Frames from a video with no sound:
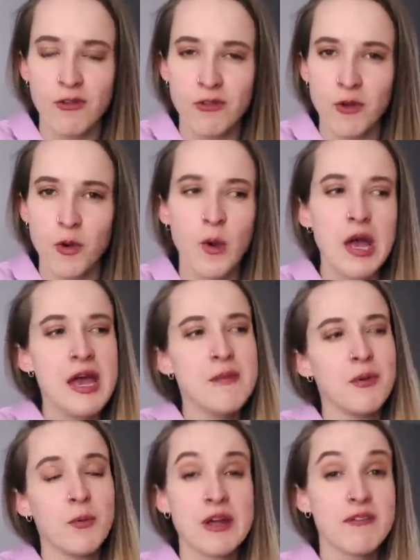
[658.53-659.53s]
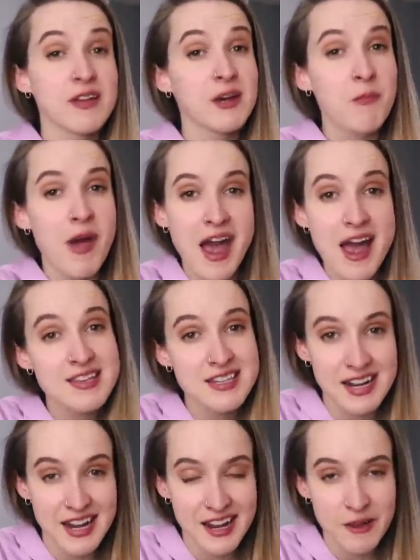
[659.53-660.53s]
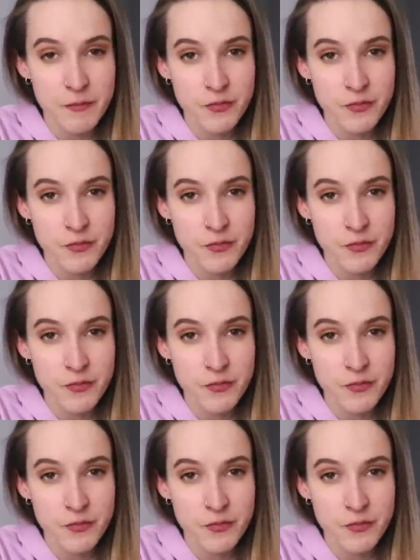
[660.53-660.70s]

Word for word: through, but we have the capacity